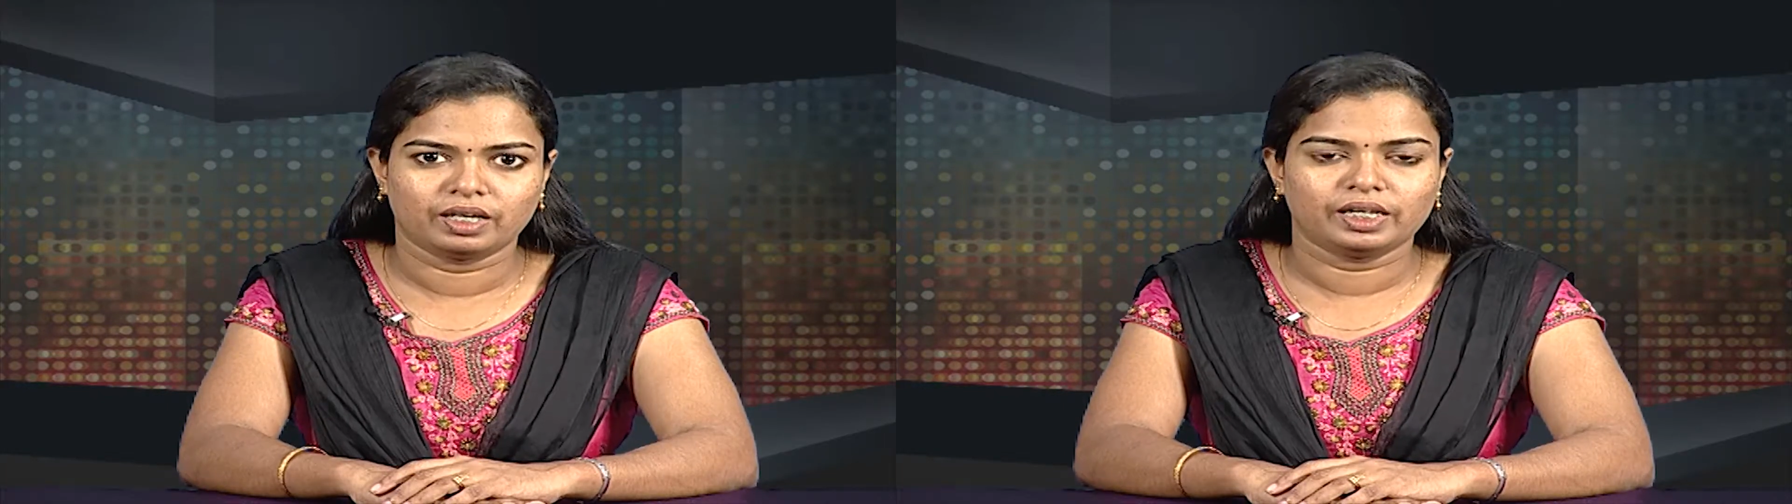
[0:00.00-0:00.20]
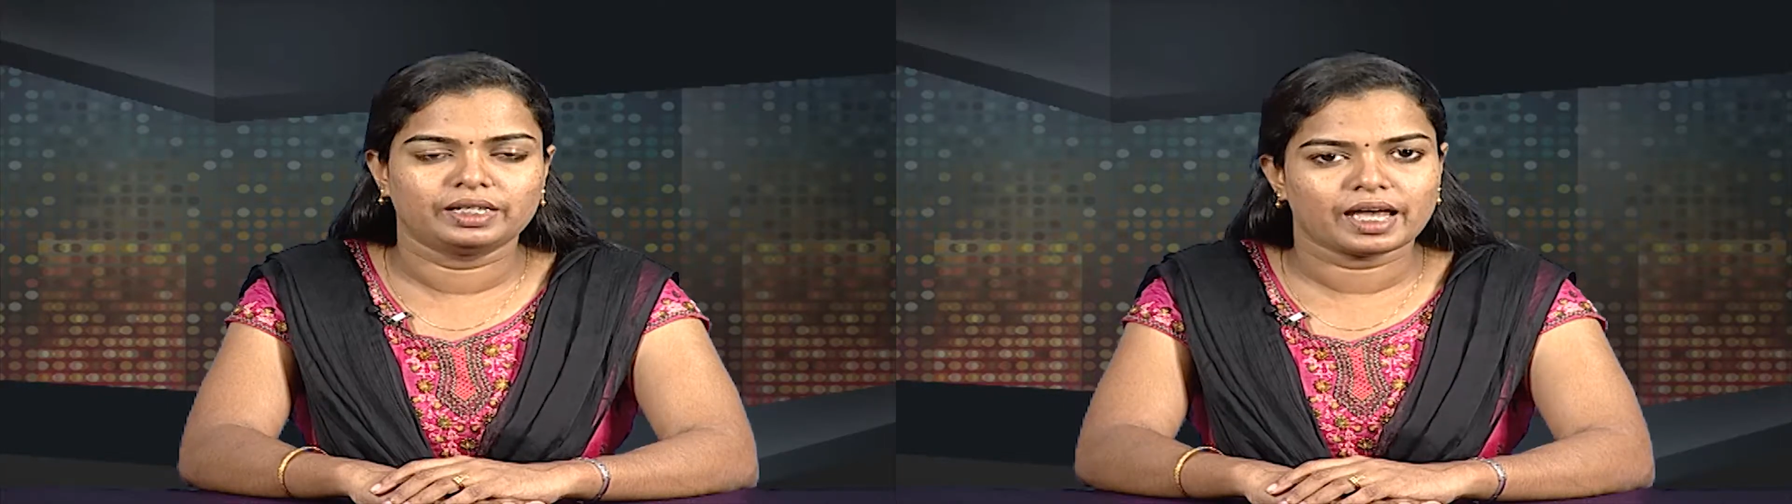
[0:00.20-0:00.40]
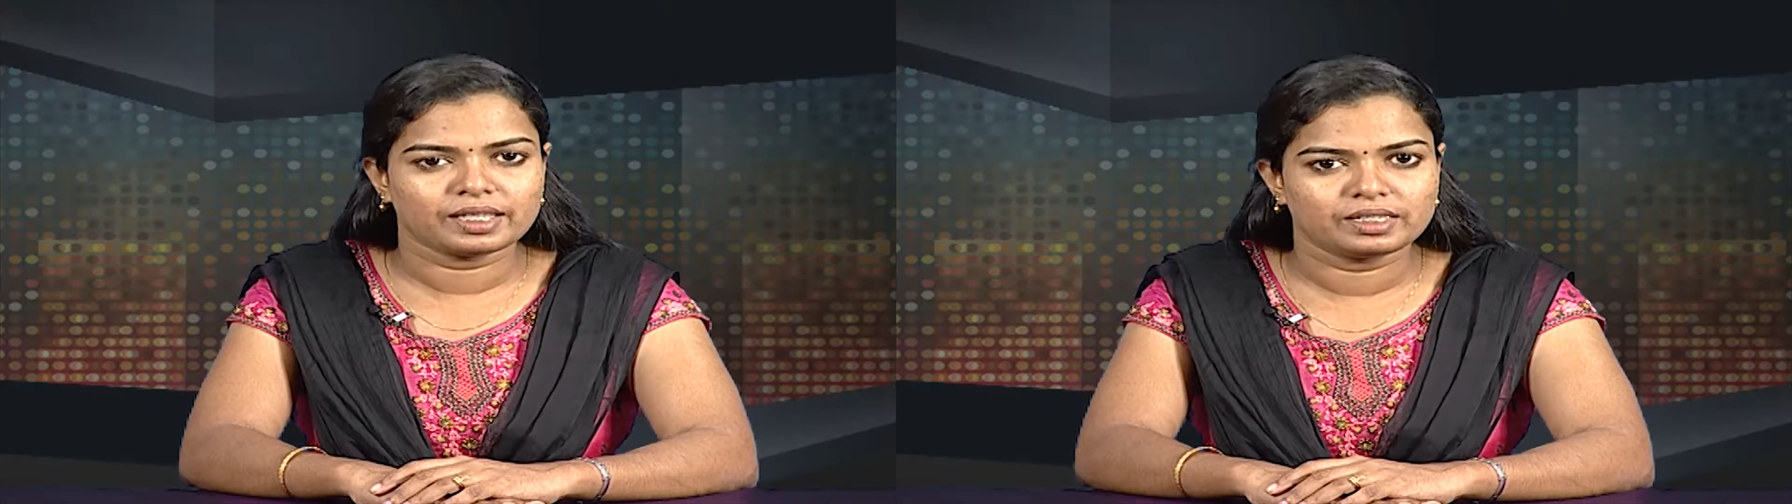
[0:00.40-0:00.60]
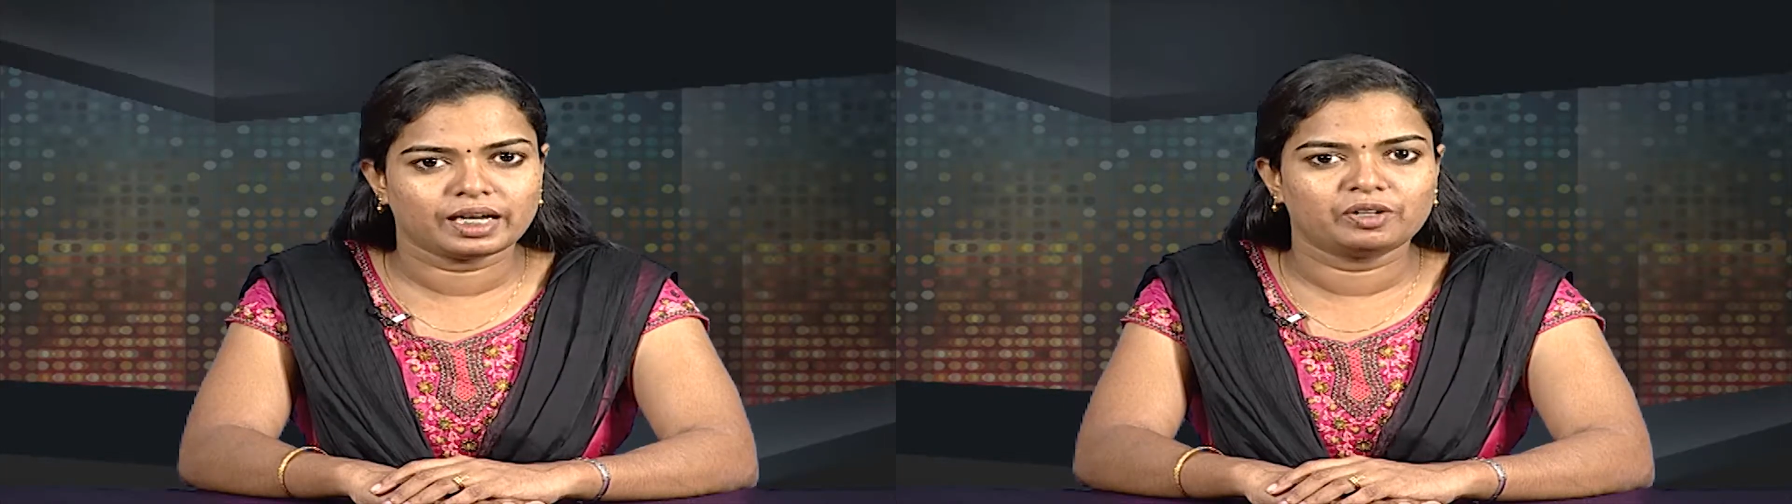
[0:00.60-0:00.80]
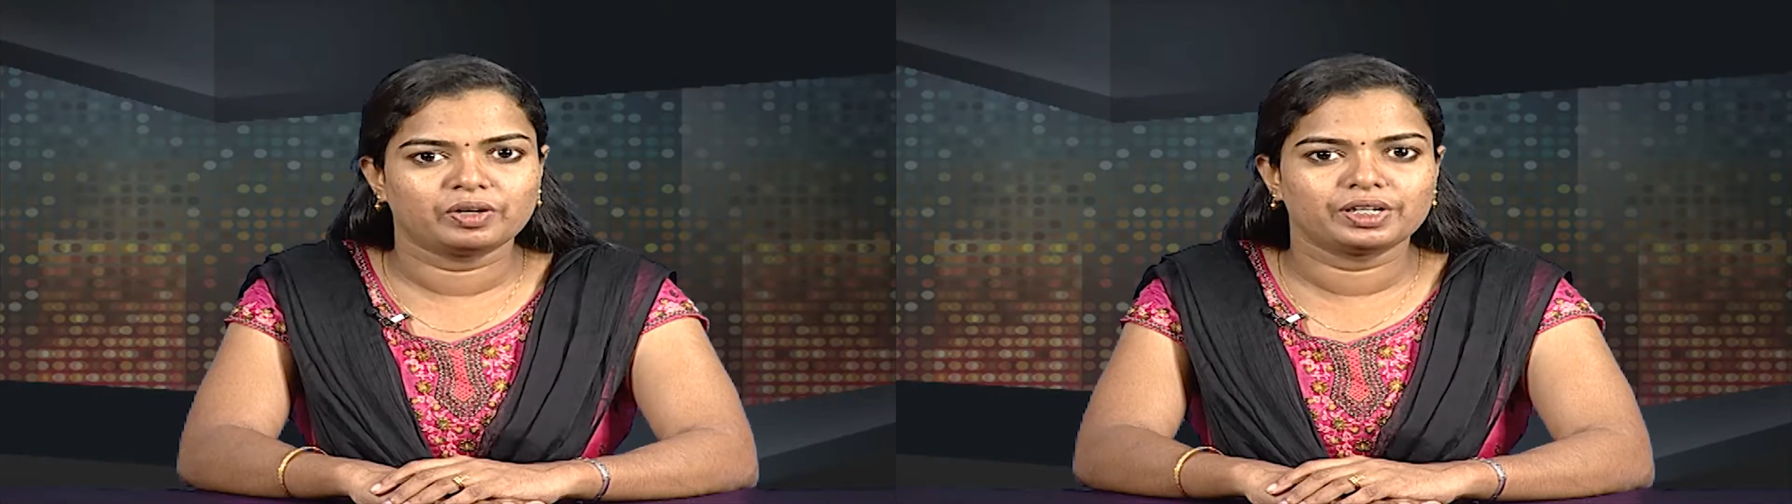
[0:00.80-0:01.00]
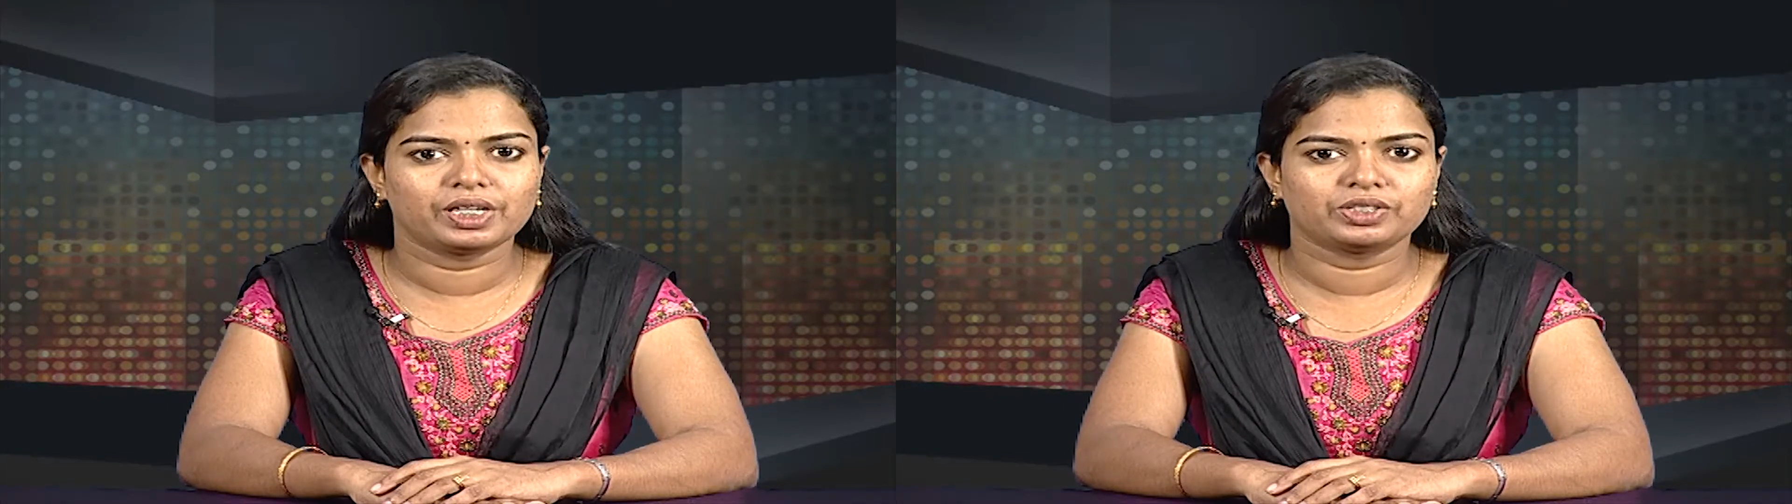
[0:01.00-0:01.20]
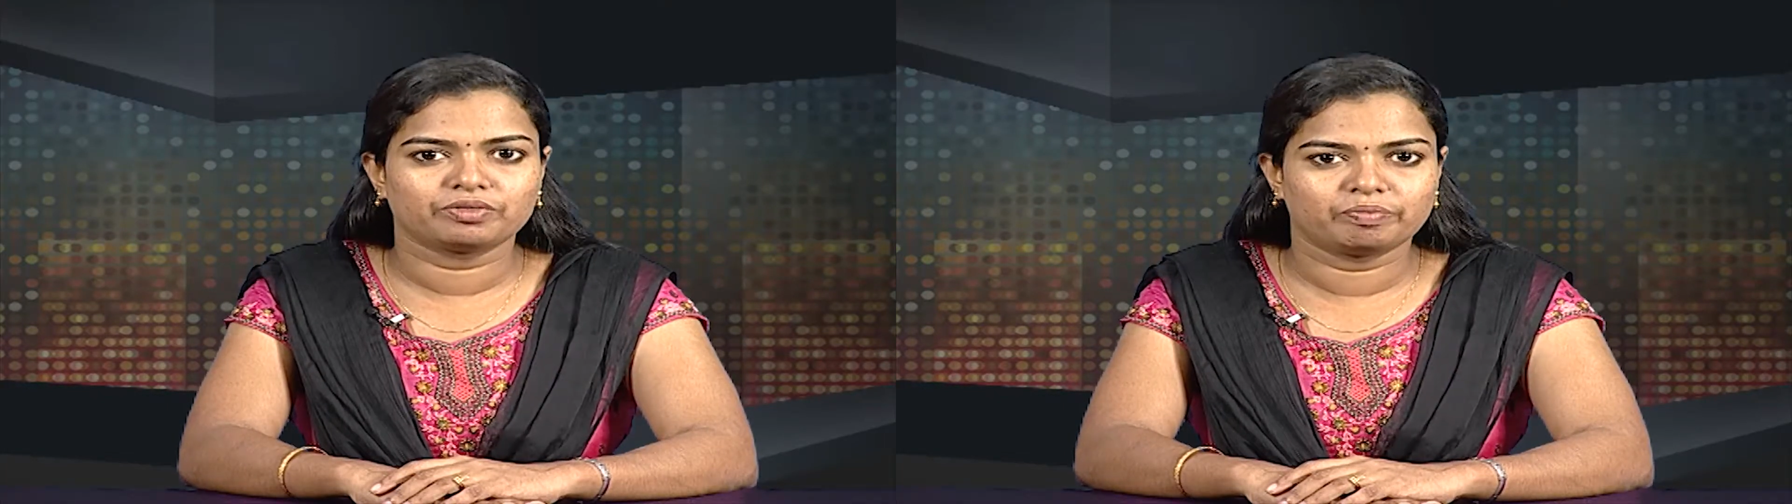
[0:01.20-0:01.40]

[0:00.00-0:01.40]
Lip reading: It has the advantage of